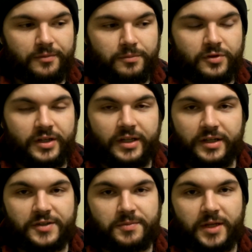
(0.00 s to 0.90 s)
pretty
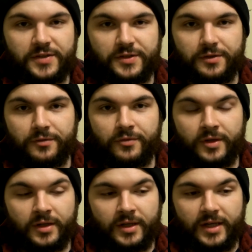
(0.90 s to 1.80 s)
inexpensive,
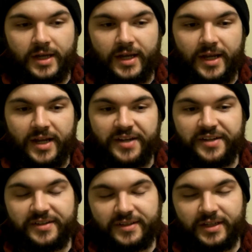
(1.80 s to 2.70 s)
and
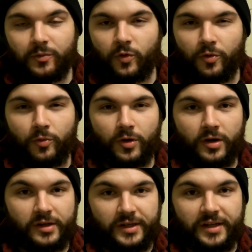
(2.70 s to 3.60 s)
it will
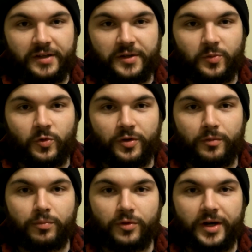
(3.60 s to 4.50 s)
work. It
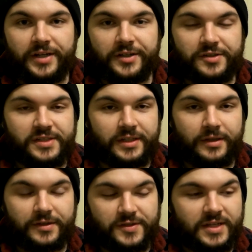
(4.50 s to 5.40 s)
will brighten your
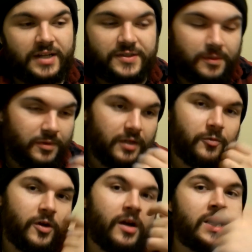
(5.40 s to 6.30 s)
teeth. It's not something
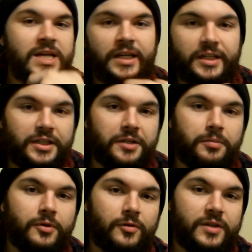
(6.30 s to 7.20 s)
where you need
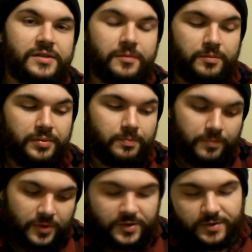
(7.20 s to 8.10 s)
to
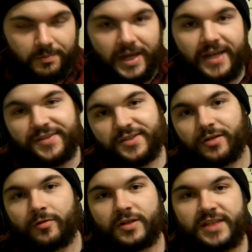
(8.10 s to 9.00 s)
put some paste in
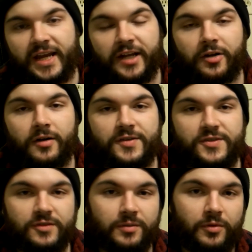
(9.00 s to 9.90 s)
a retainer and
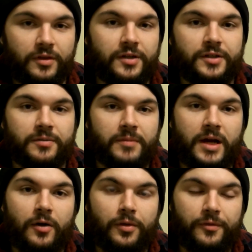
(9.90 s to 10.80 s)
sleep with it in your
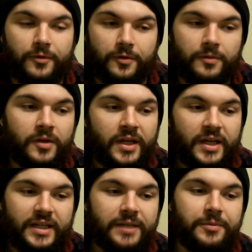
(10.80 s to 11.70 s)
mouth, or
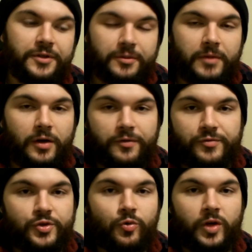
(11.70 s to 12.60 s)
keep it in your mouth
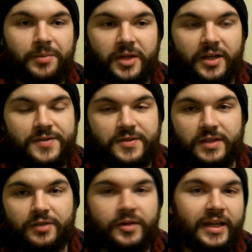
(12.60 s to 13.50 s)
for 20 minutes and
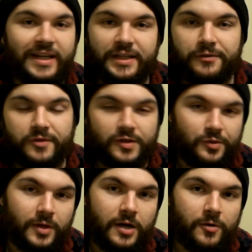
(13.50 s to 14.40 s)
then you can't eat for
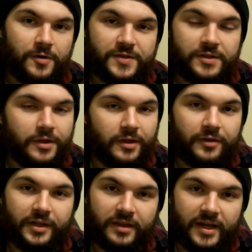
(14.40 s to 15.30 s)
2 hours, and nothing
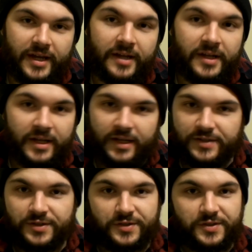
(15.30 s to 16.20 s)
like that.
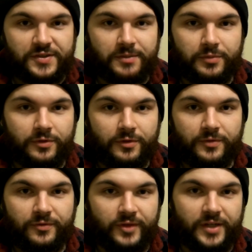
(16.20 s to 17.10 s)
It's just a simple
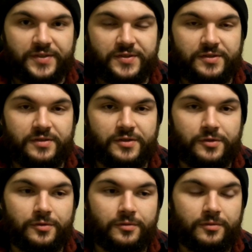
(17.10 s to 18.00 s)
fix
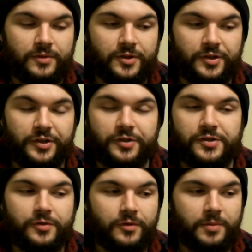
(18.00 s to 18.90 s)
to your
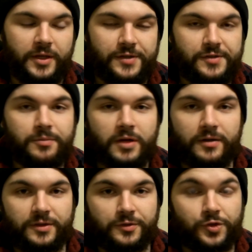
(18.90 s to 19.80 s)
toothpaste.
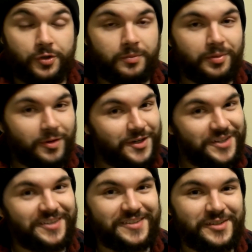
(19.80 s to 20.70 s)
You shouldn't be
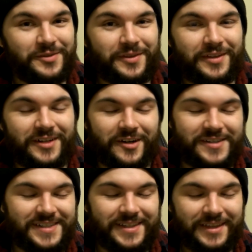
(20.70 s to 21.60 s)
brushing your
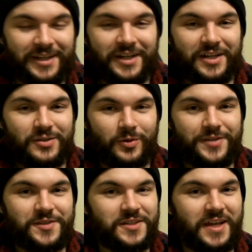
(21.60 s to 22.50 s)
teeth
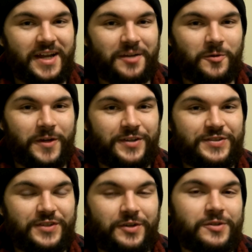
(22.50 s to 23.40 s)
twice a day anyways,
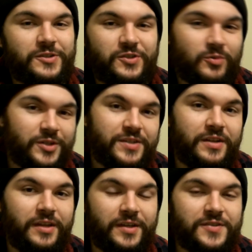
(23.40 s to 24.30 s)
so just switch to
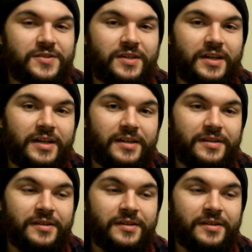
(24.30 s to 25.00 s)
this and